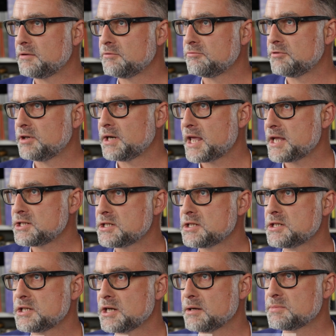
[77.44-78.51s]

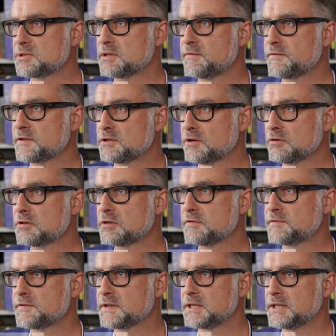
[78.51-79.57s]
relationships that
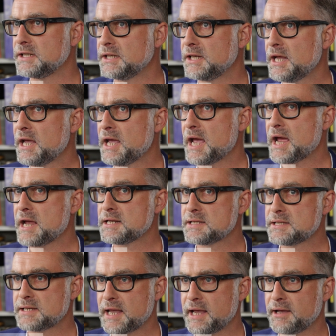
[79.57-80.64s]
photography and
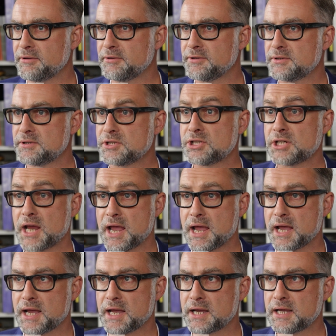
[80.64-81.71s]
sound
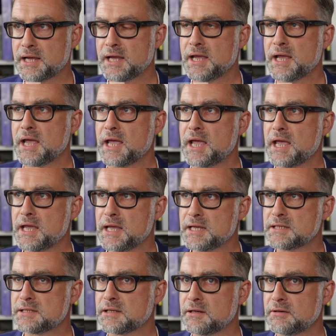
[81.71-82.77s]
share
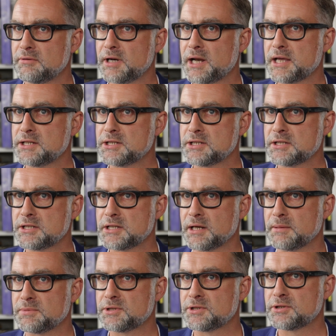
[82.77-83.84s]
is a
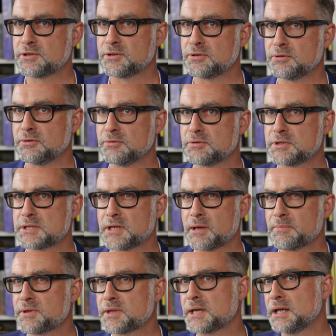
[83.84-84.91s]
relationship to
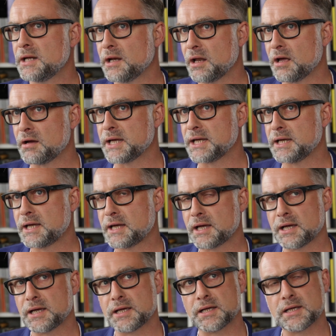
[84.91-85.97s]
something like
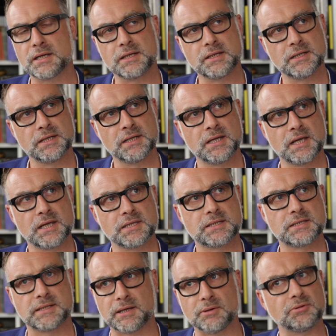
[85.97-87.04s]
uh,
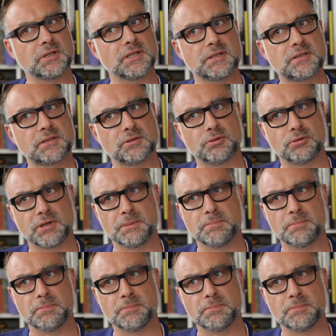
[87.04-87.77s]
stillness or